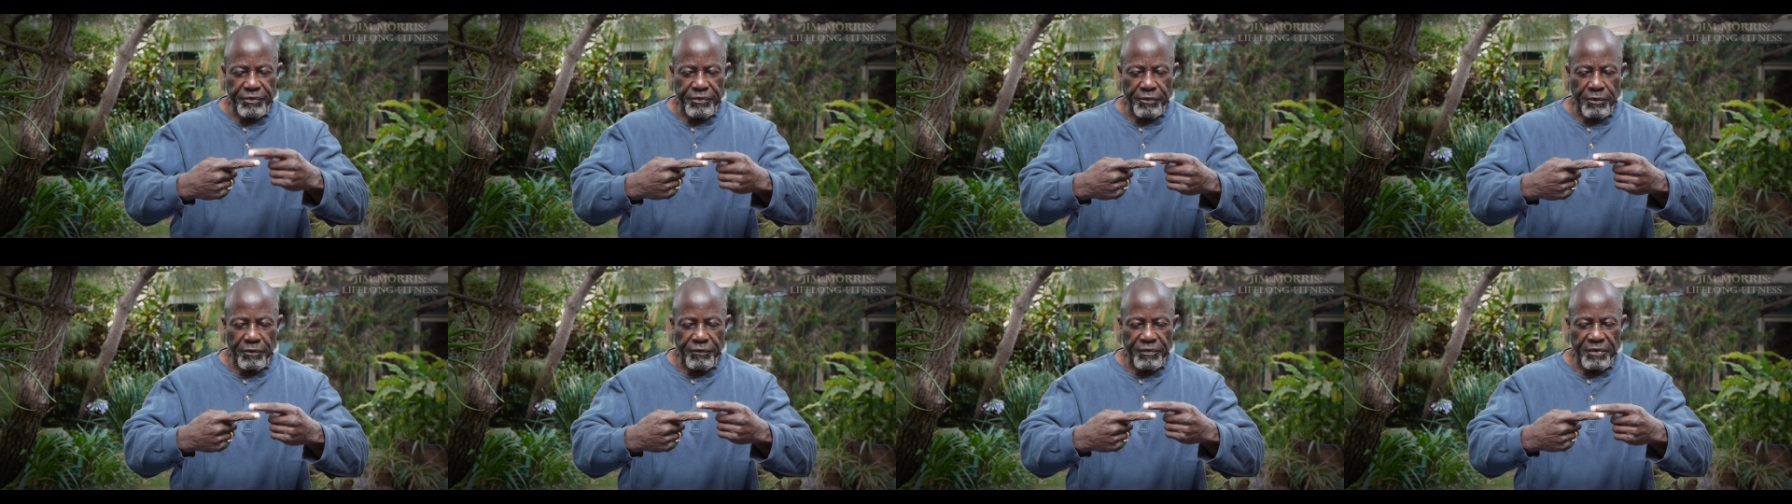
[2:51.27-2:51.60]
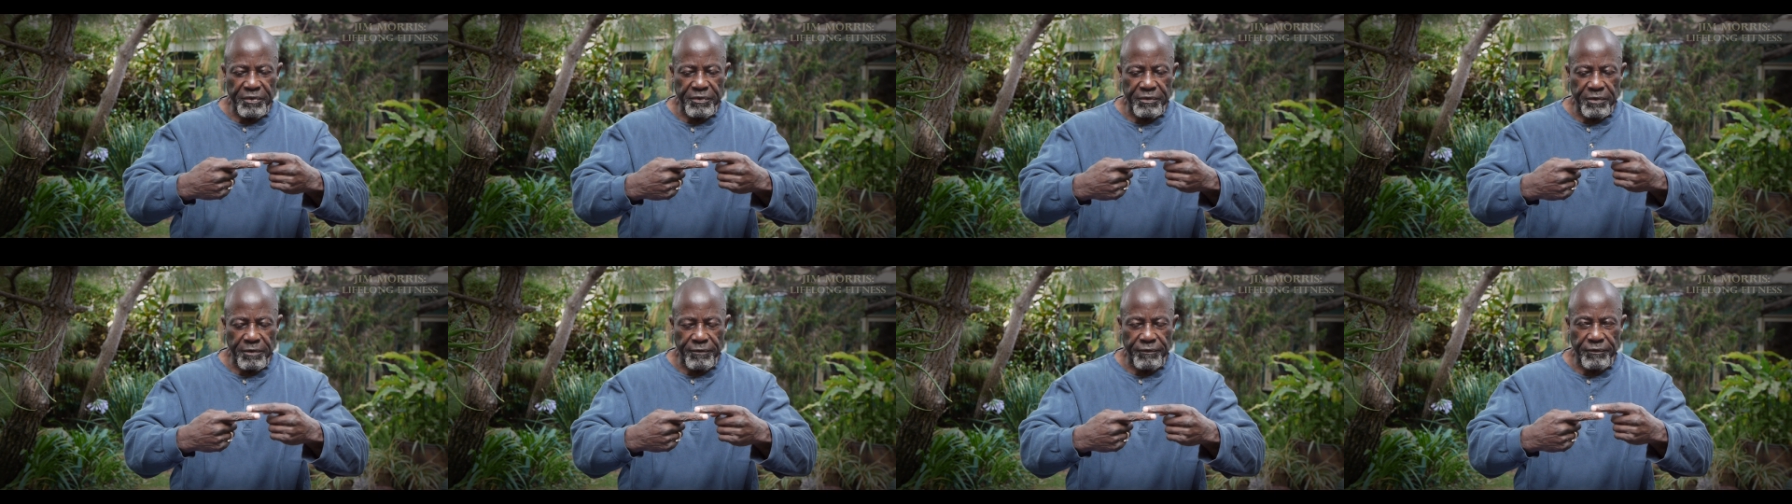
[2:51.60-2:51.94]

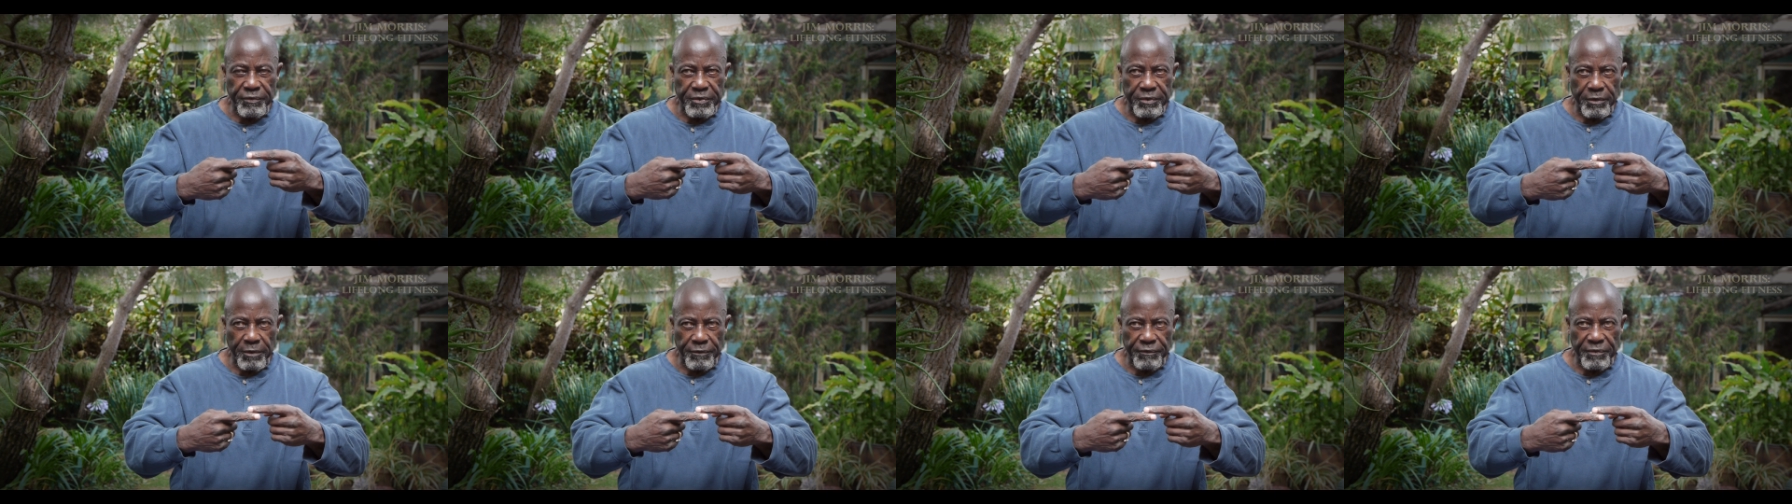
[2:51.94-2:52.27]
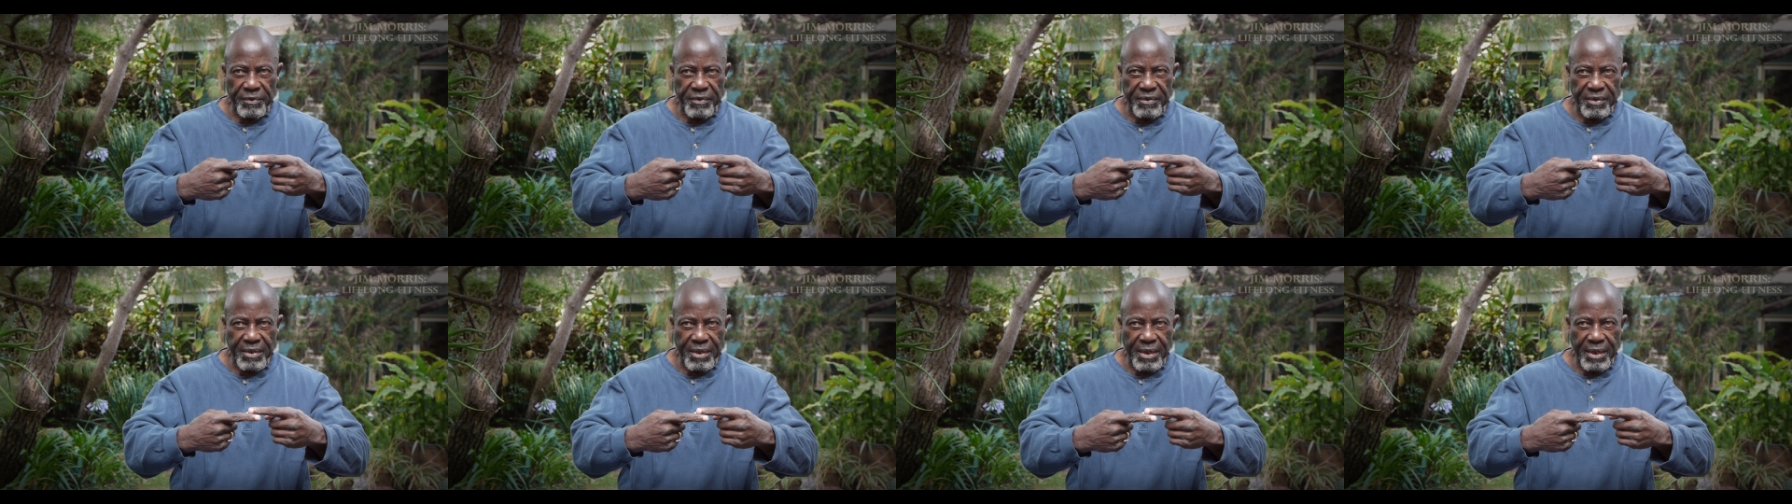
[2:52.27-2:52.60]

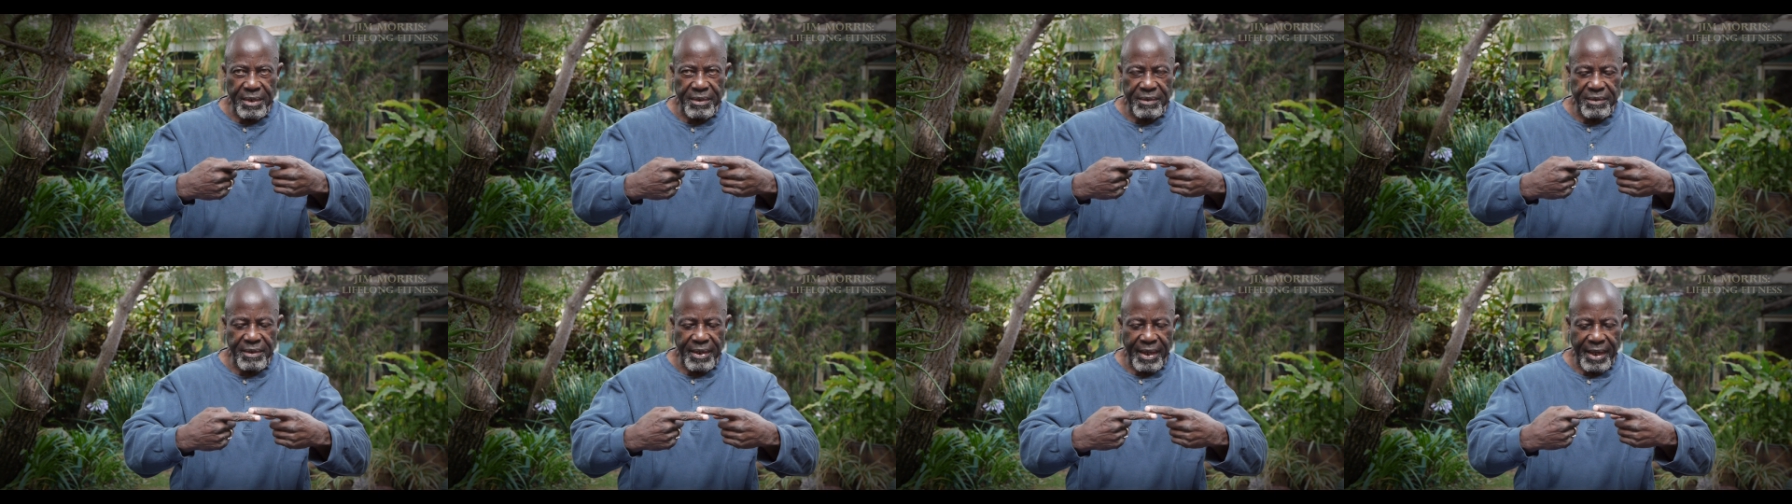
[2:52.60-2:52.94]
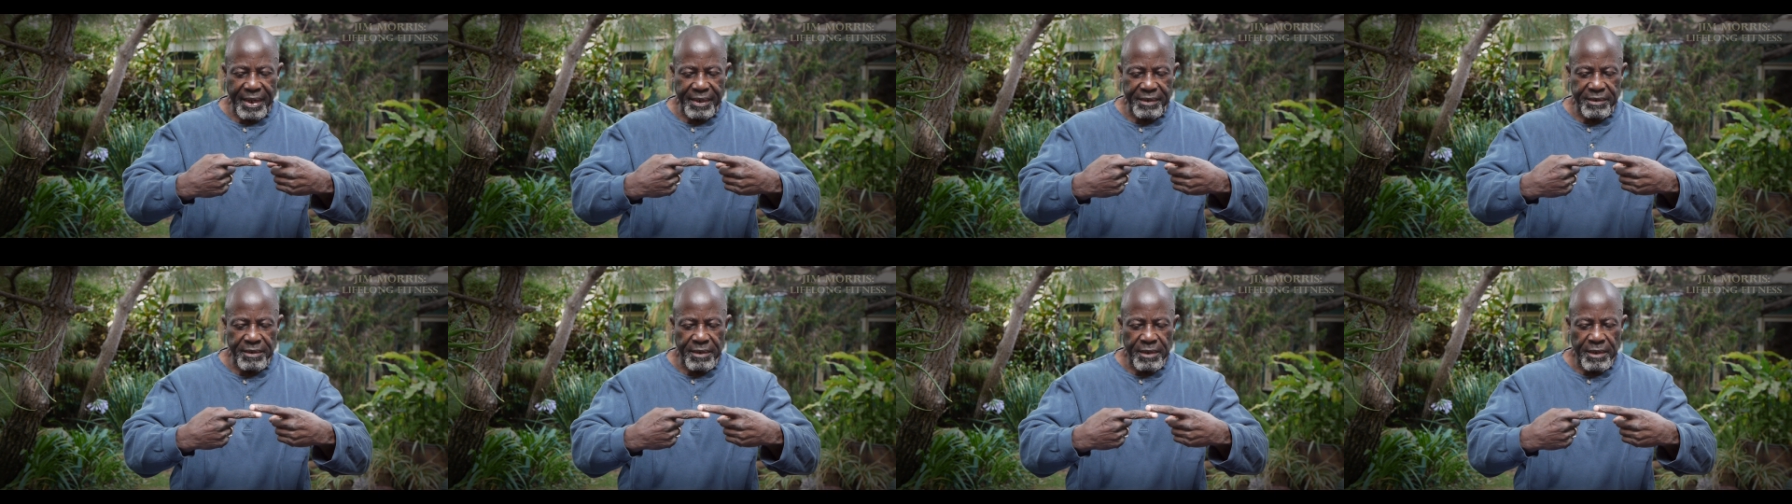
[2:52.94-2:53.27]
surface-to-surface
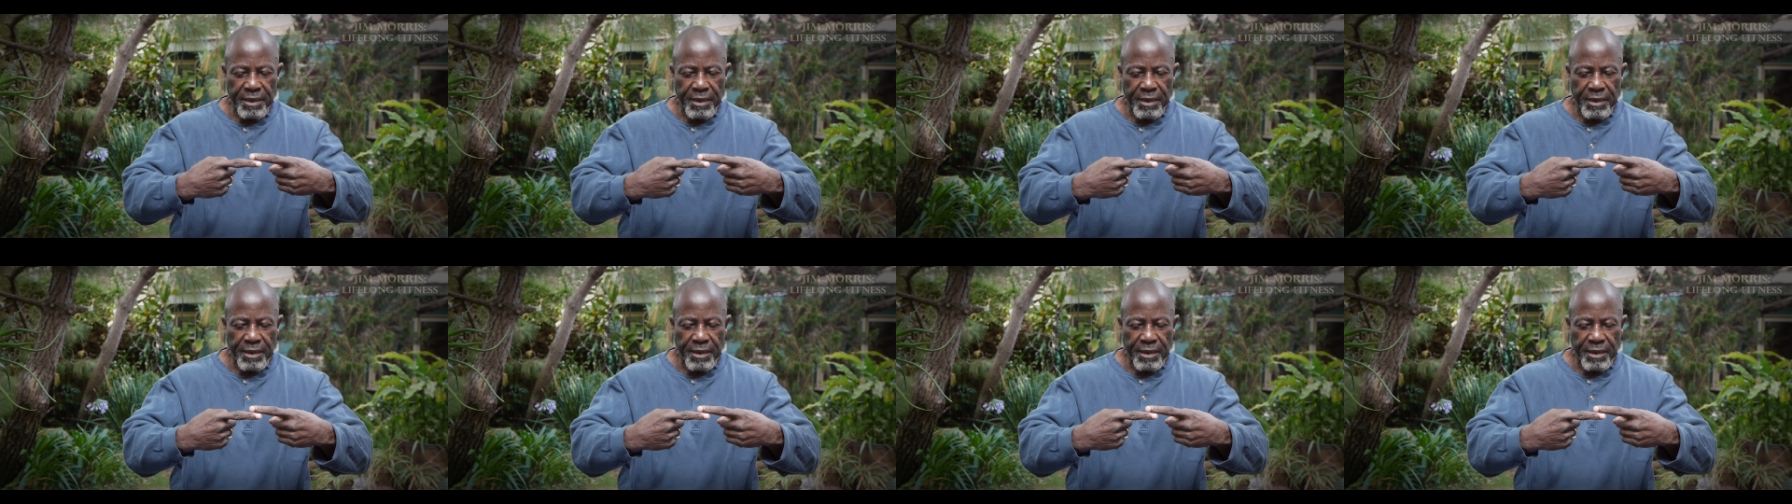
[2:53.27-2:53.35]
contact.